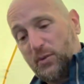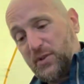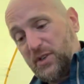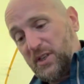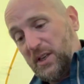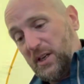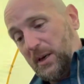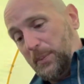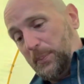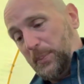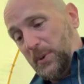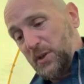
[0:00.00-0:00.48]

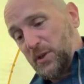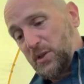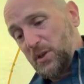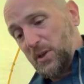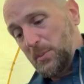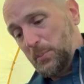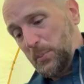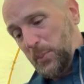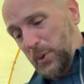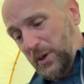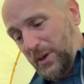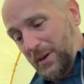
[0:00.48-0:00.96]
set up at
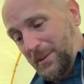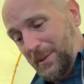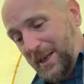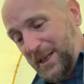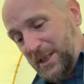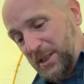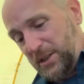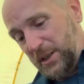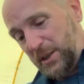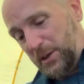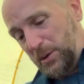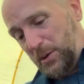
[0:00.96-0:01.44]
some point. I'm
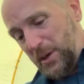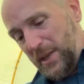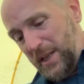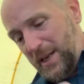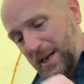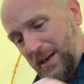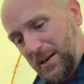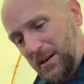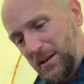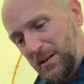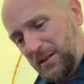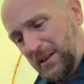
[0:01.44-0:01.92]
actually not
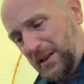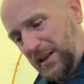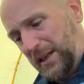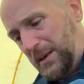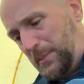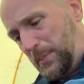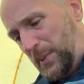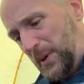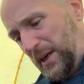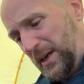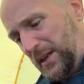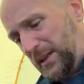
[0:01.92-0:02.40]
that hungry,
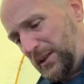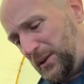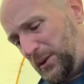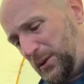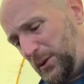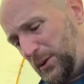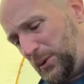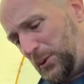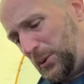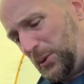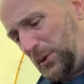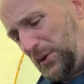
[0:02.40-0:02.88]
but I
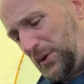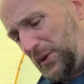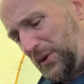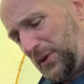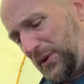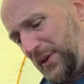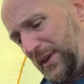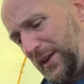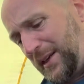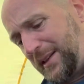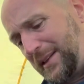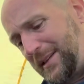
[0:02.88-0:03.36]
don't
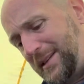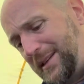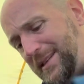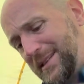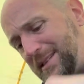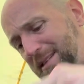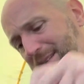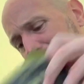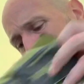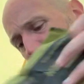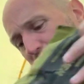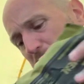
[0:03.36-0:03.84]
think
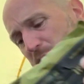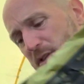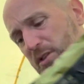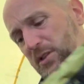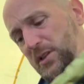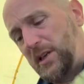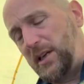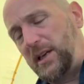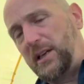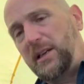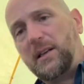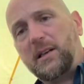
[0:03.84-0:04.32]
that's a good
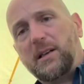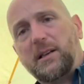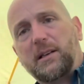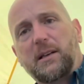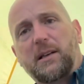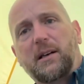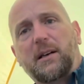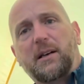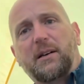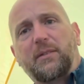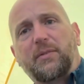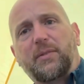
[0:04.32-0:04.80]
sign.
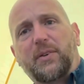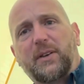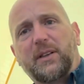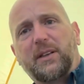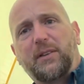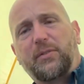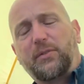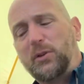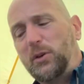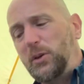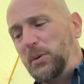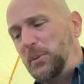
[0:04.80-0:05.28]
I've had a
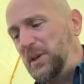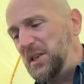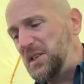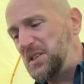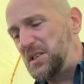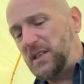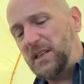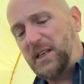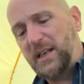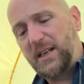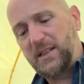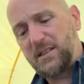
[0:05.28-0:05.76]
few wee
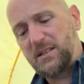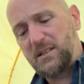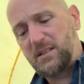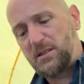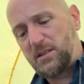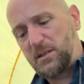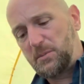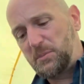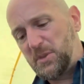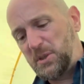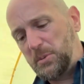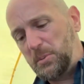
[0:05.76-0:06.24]
snacks and
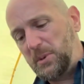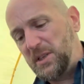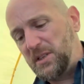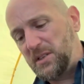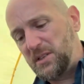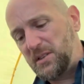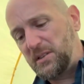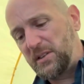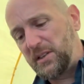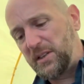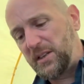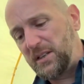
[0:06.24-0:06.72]
some
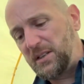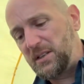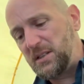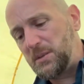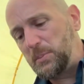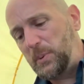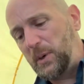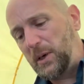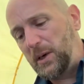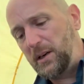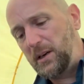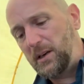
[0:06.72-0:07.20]
sweets and things,
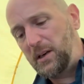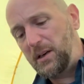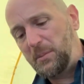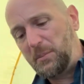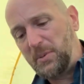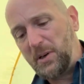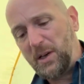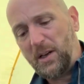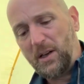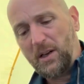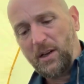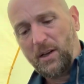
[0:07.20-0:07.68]
but
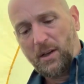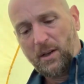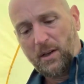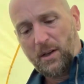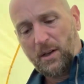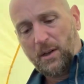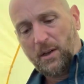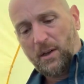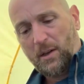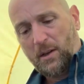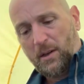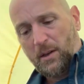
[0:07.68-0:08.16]

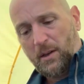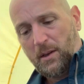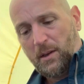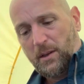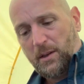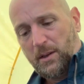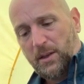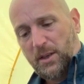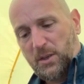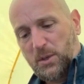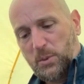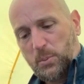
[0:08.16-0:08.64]

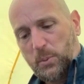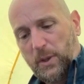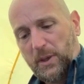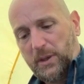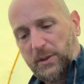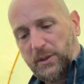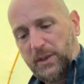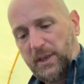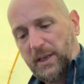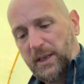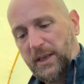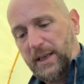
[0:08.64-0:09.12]
this
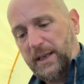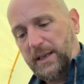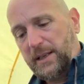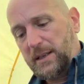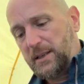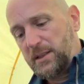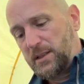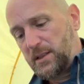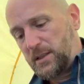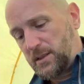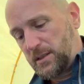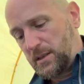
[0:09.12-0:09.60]
one tonight
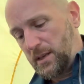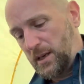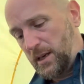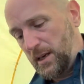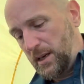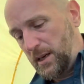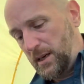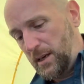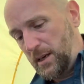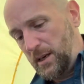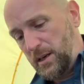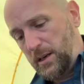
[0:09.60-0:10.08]
is
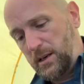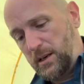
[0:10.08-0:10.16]
a